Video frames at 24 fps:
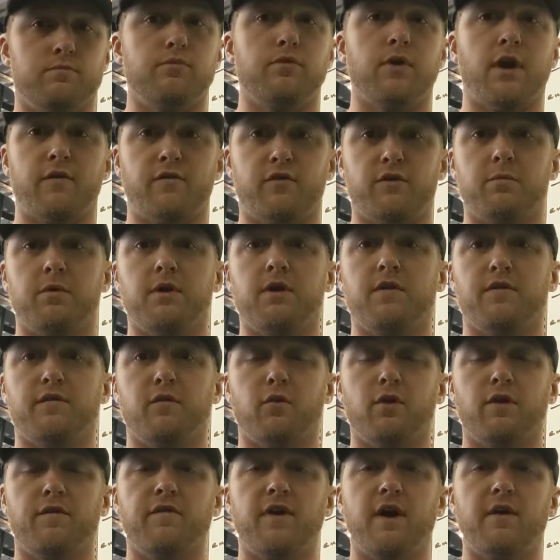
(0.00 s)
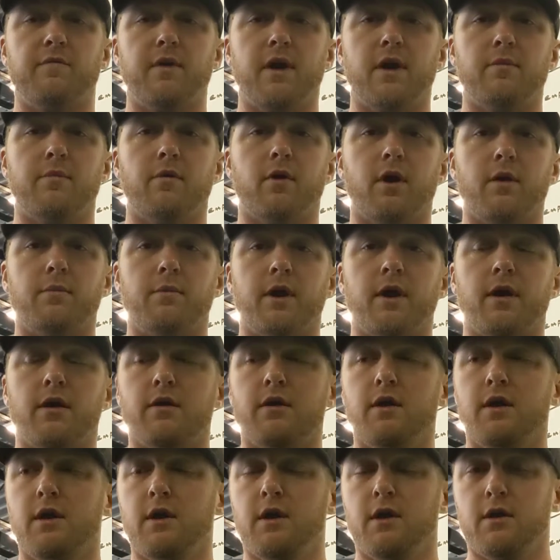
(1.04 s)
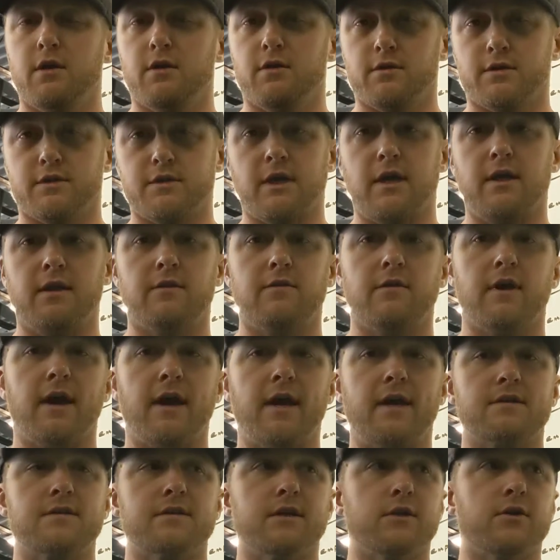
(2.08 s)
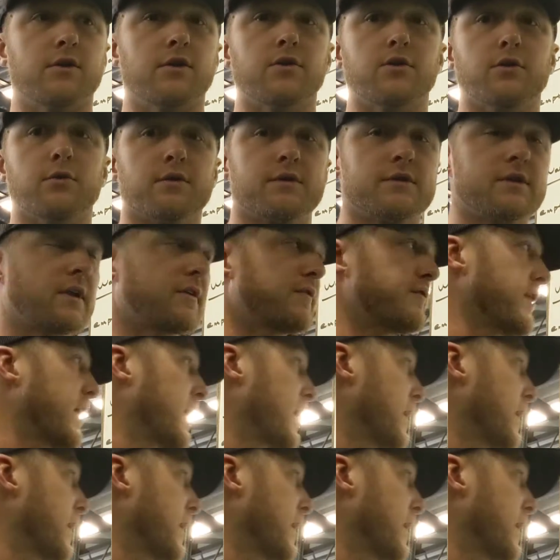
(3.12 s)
preferably the 45-pound barbell. You're setting the racks, and you're going to do a set of